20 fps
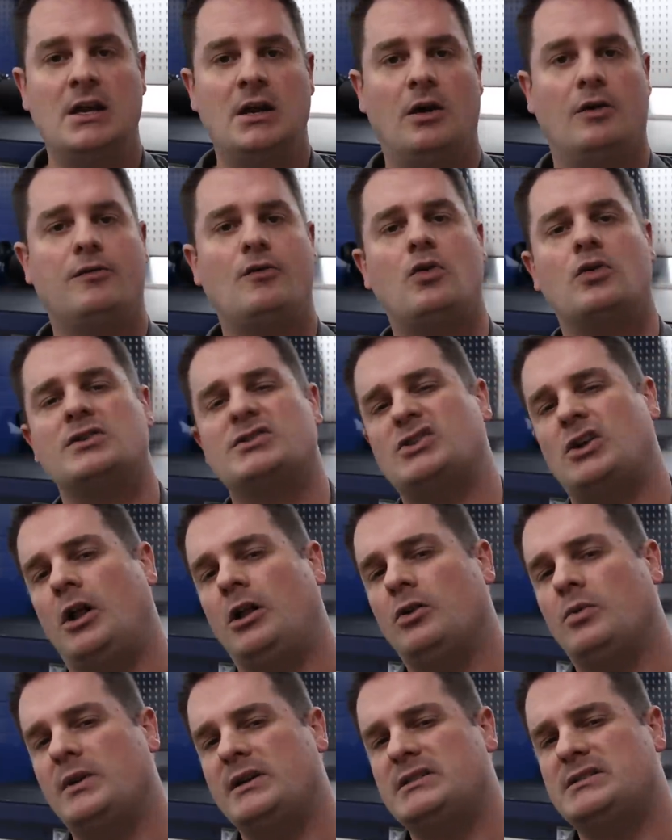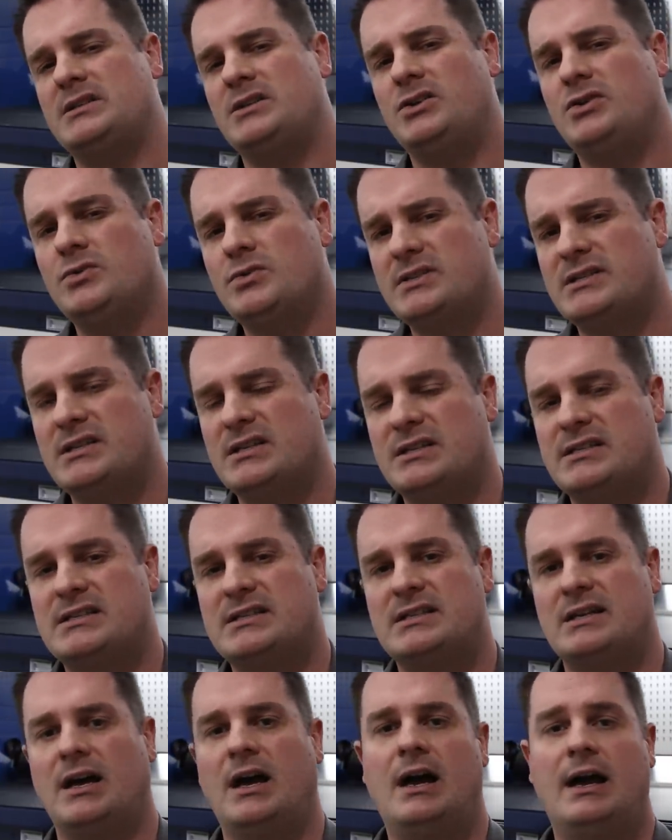Of course, always use this